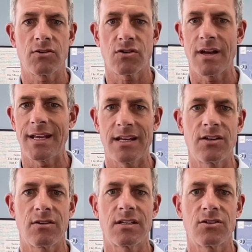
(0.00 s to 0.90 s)
straight
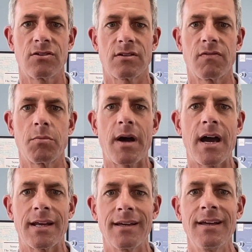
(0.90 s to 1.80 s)
into your tissues of your
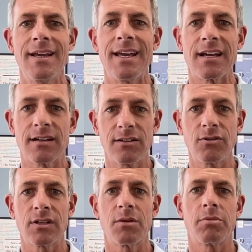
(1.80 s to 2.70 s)
body,
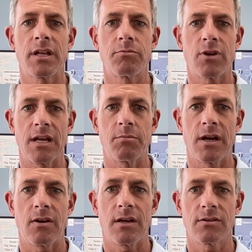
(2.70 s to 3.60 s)
including the blood brain
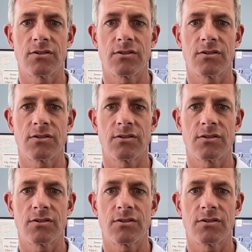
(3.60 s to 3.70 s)
barrier.